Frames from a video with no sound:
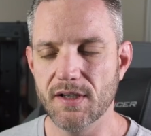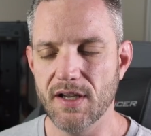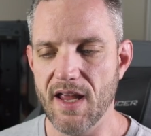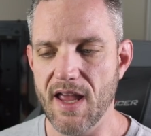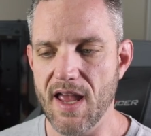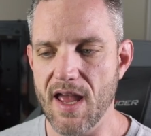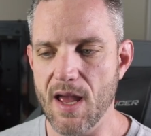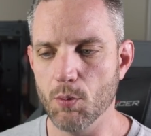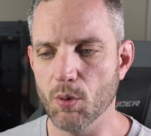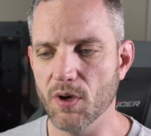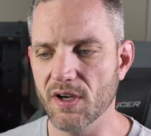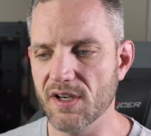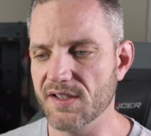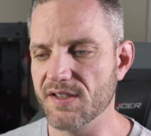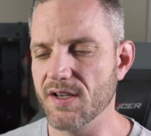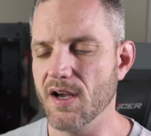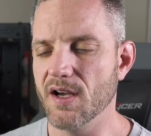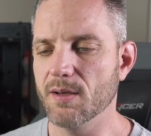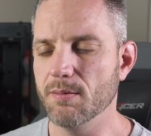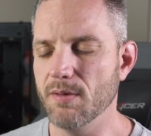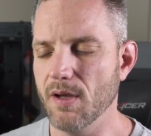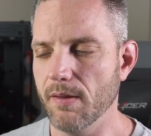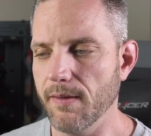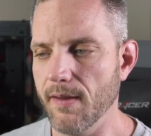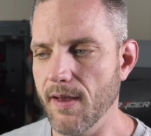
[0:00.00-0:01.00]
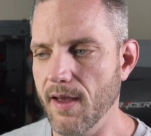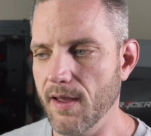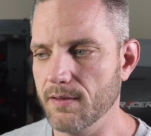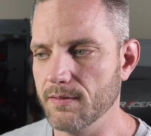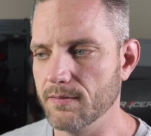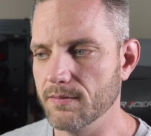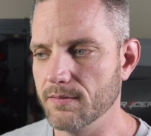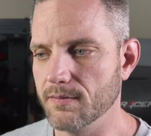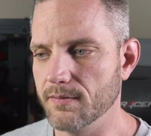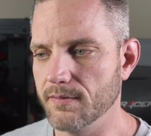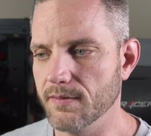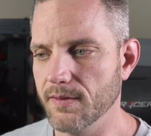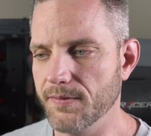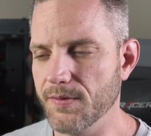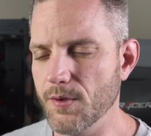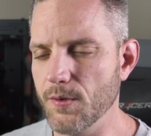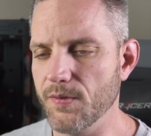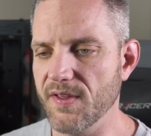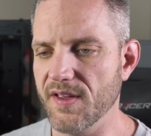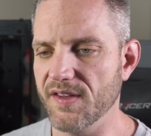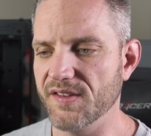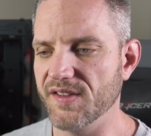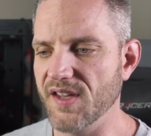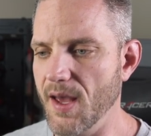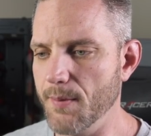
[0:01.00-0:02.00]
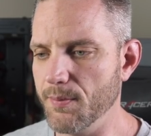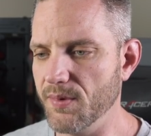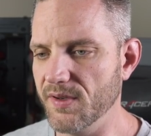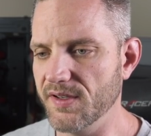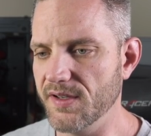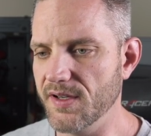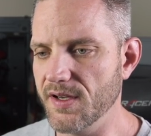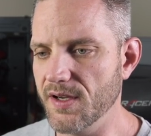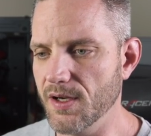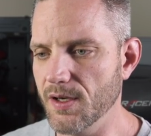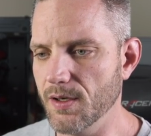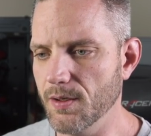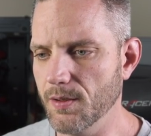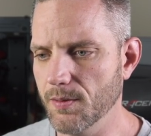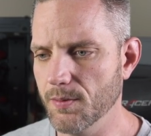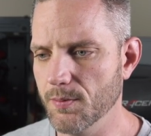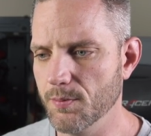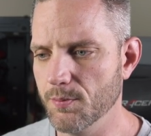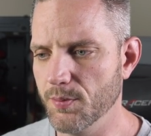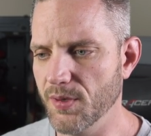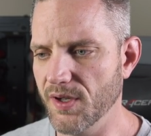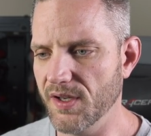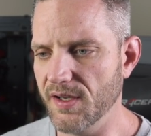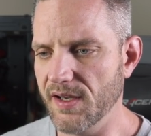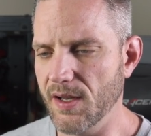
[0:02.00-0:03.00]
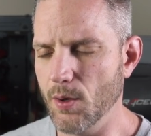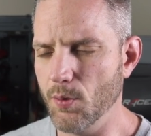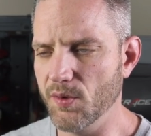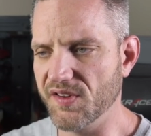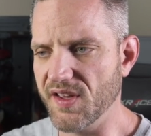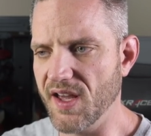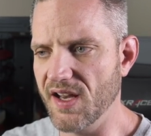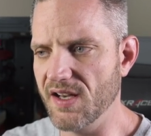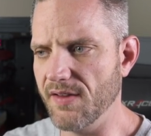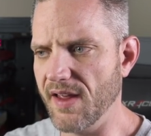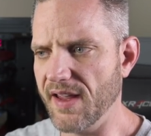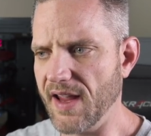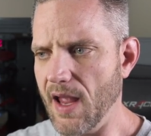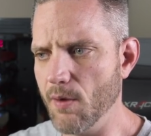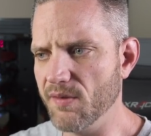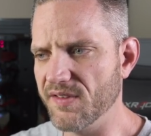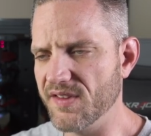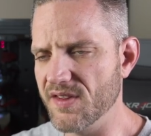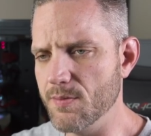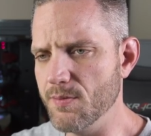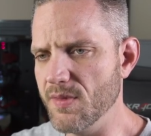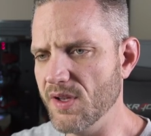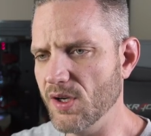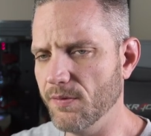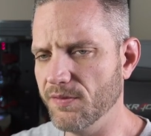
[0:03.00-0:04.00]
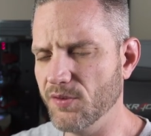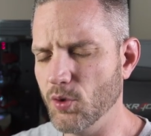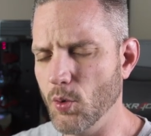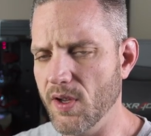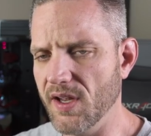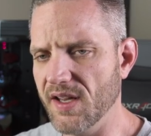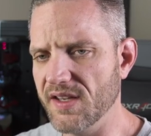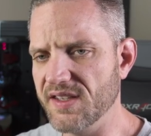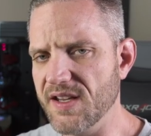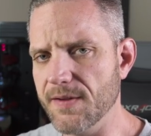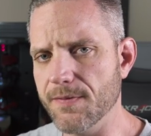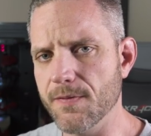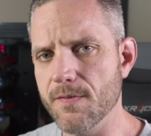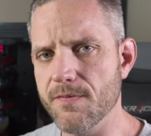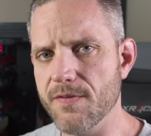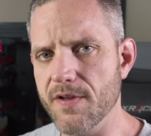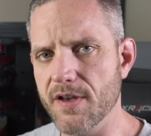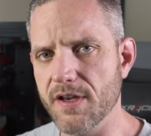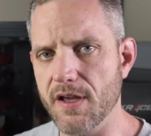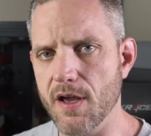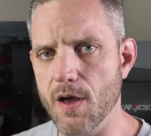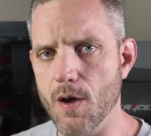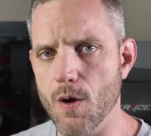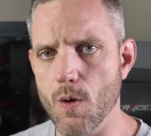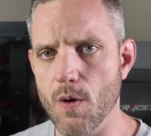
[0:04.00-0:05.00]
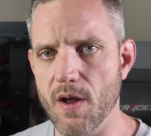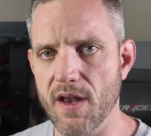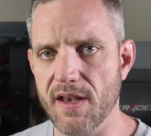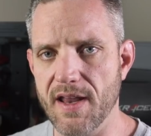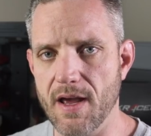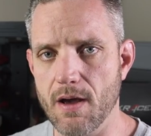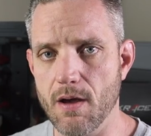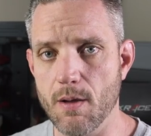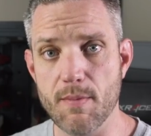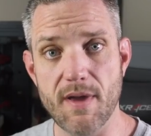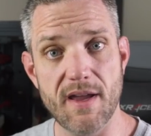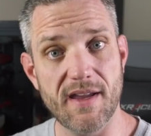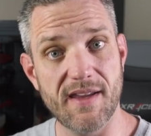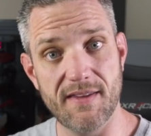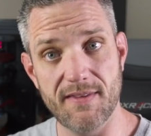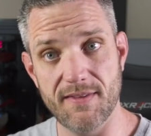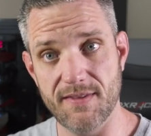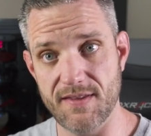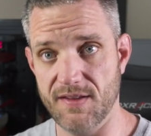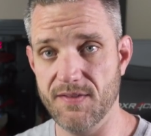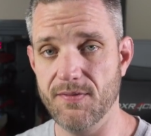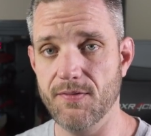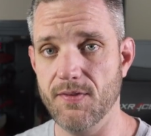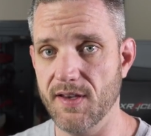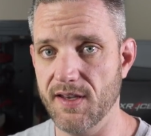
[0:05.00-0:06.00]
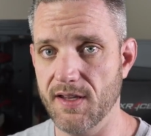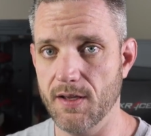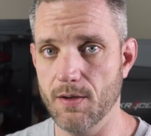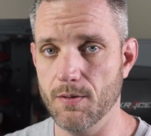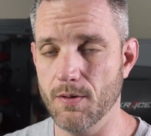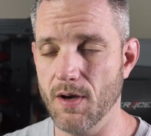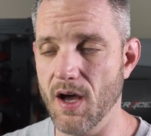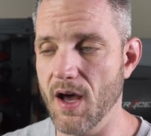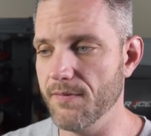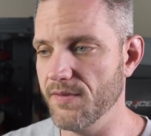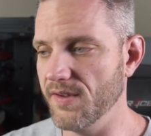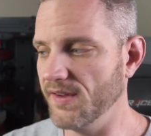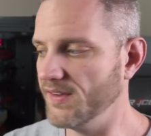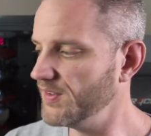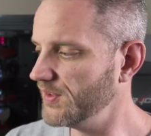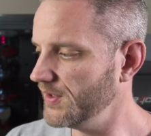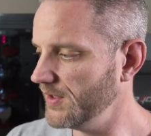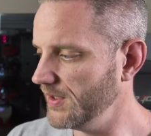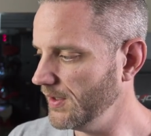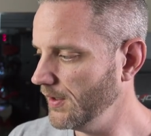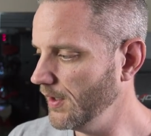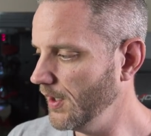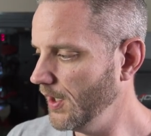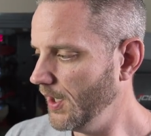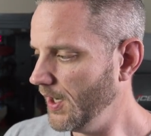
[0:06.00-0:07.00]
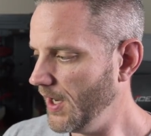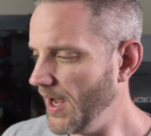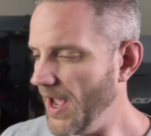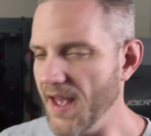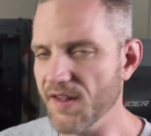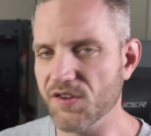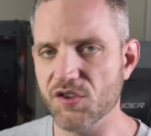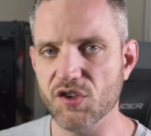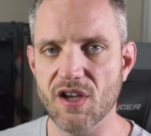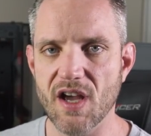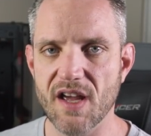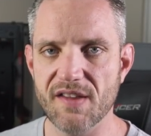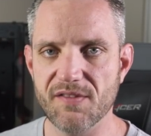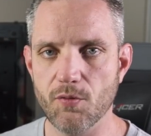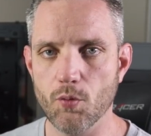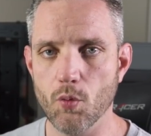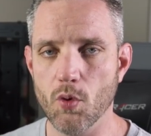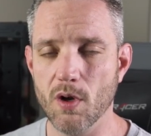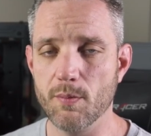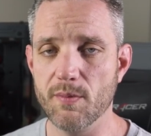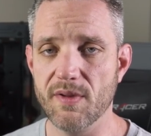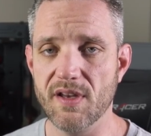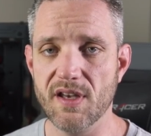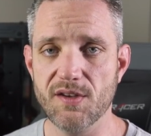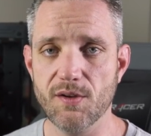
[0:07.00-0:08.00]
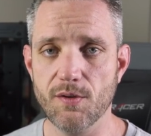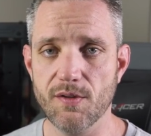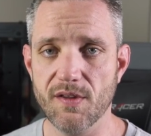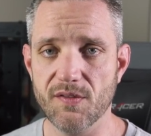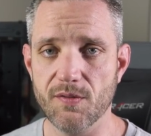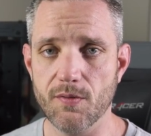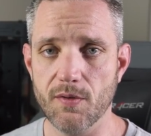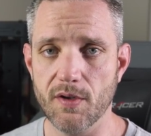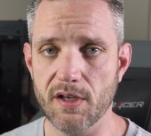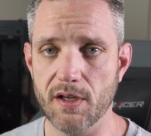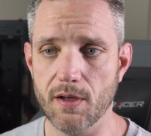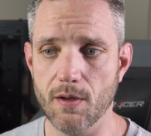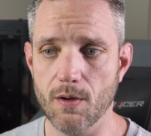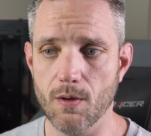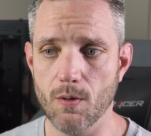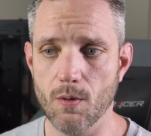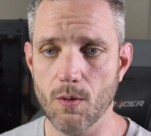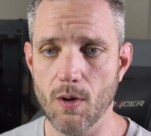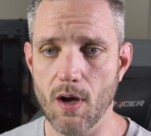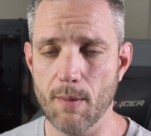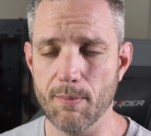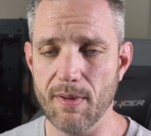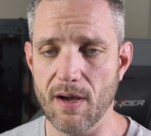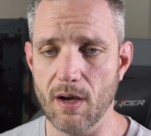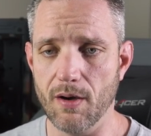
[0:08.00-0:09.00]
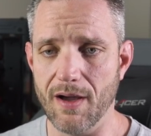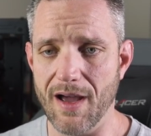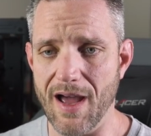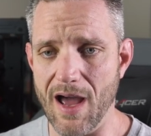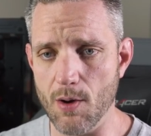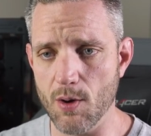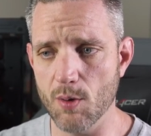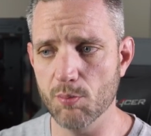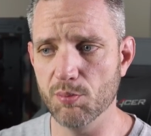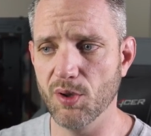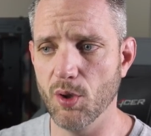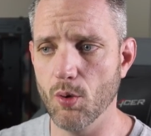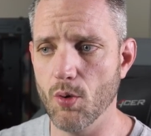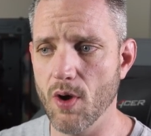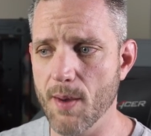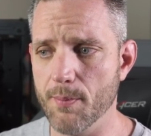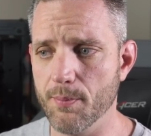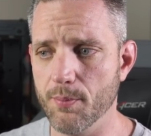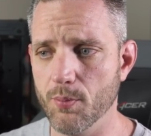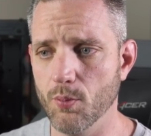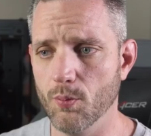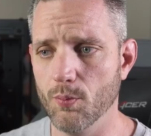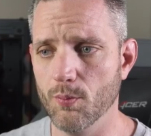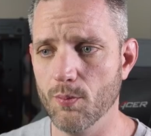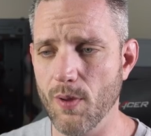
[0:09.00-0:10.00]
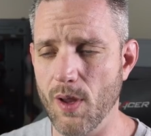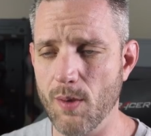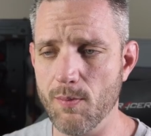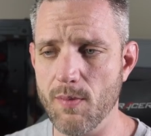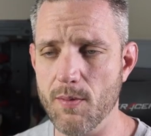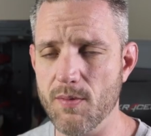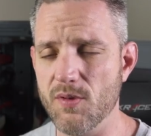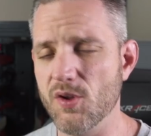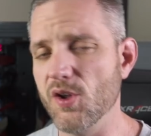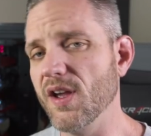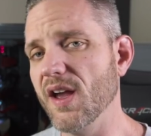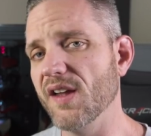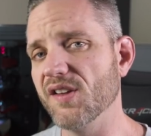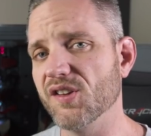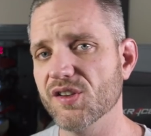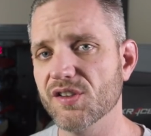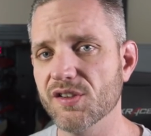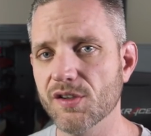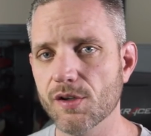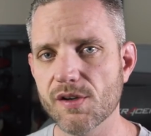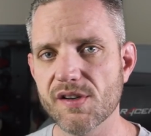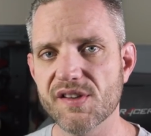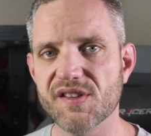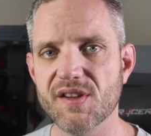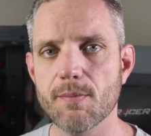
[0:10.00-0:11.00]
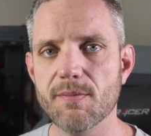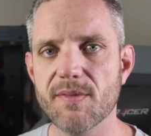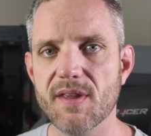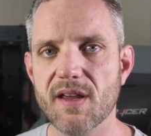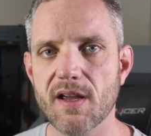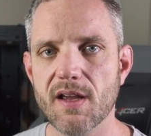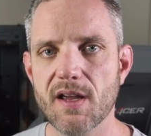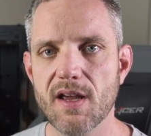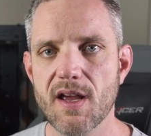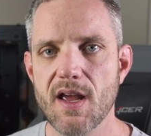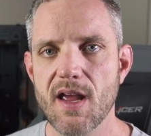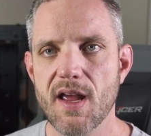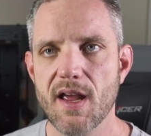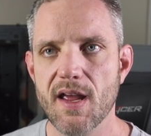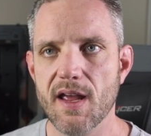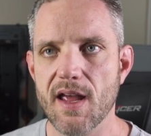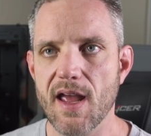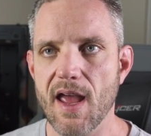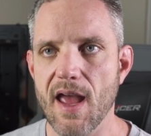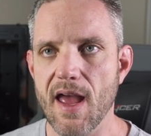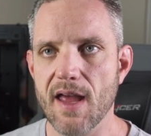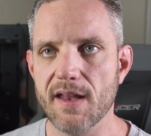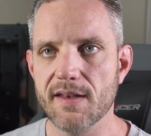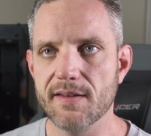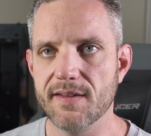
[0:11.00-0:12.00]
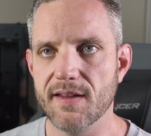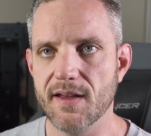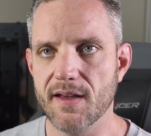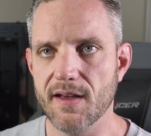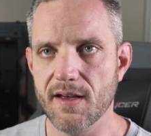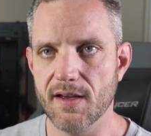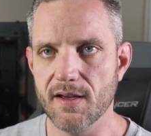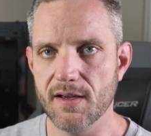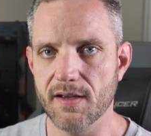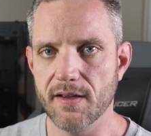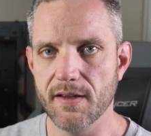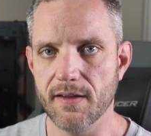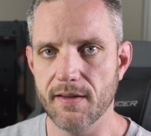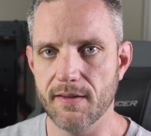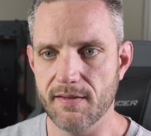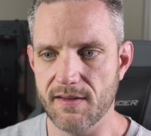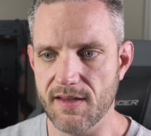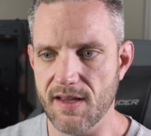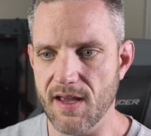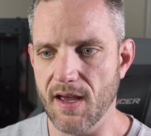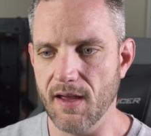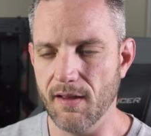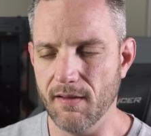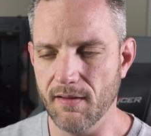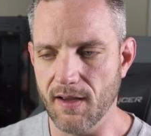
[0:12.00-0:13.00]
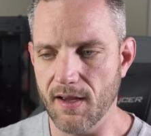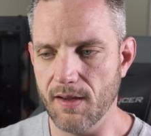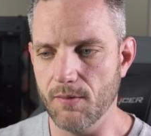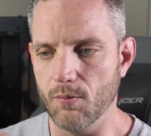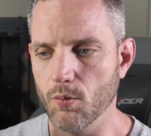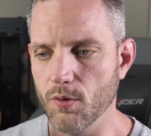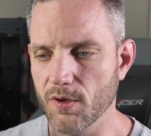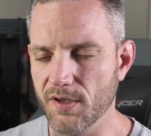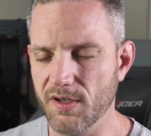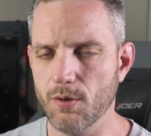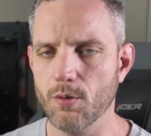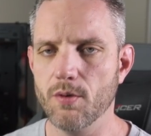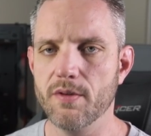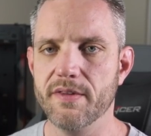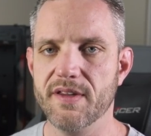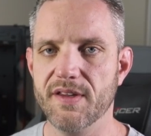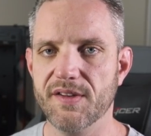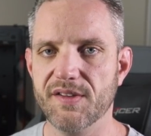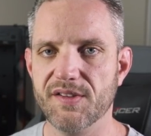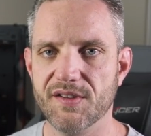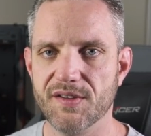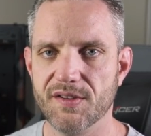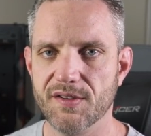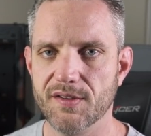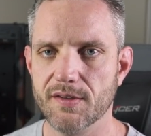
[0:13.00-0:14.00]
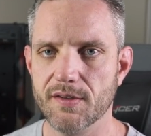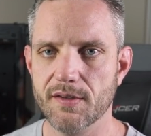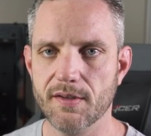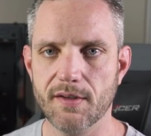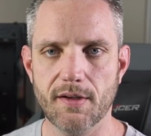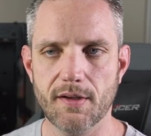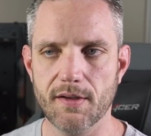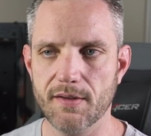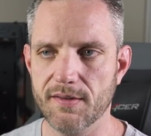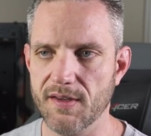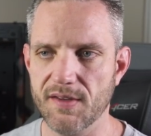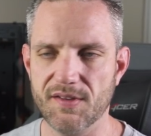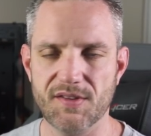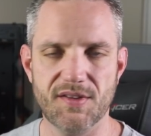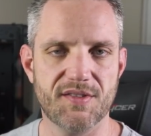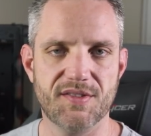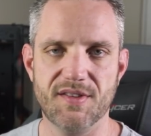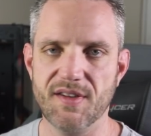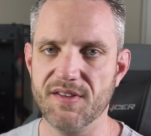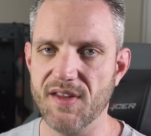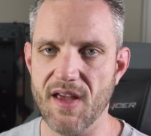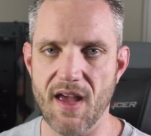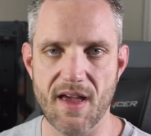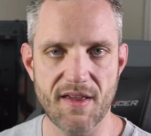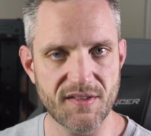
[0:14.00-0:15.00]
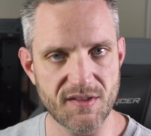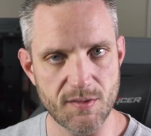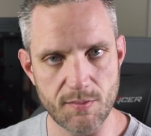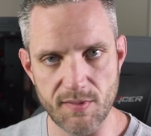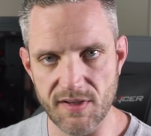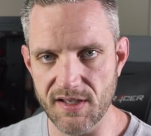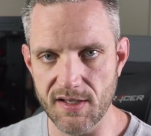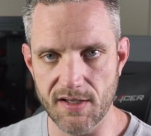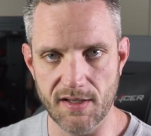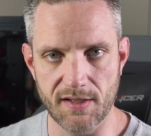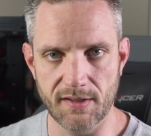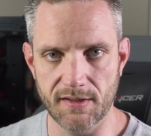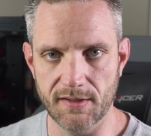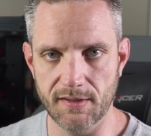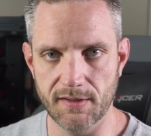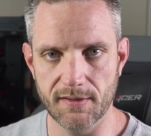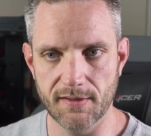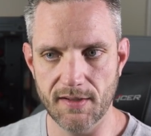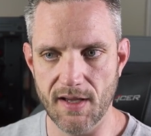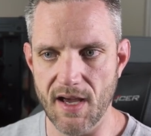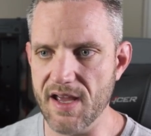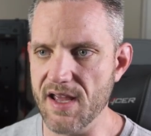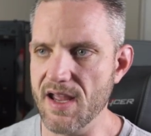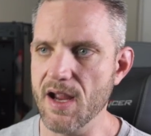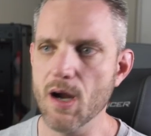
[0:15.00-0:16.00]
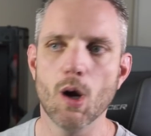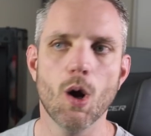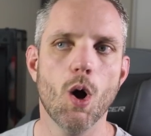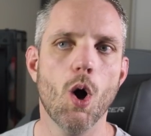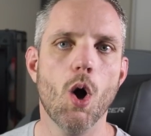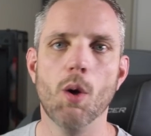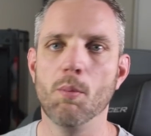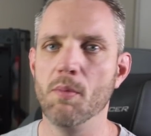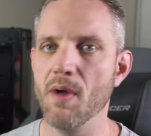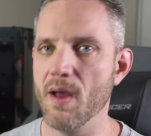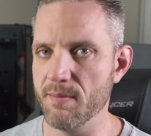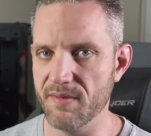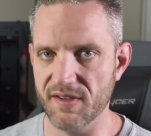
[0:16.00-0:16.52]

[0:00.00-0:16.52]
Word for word: And we're gonna talk about that. A few things happened here. But it was kind of like I was in the middle of doing a different video and now I'm making this video, obviously. I asked you guys if you wanted me to do this video about how it blew up and maybe you guys can learn something. And uh, yeah, we're doing this. This is this has to be done. I air all my